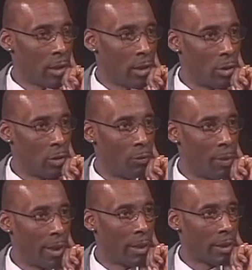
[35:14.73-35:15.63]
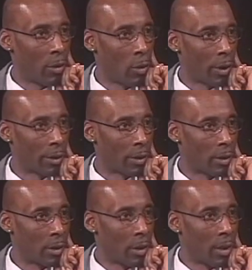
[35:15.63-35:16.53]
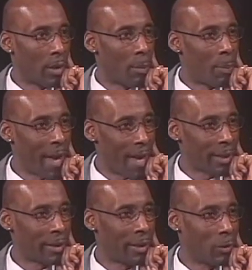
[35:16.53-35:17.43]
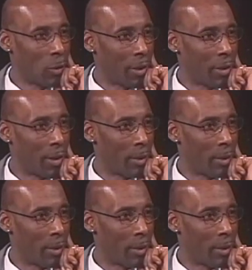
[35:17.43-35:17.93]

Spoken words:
you've been in court battling with them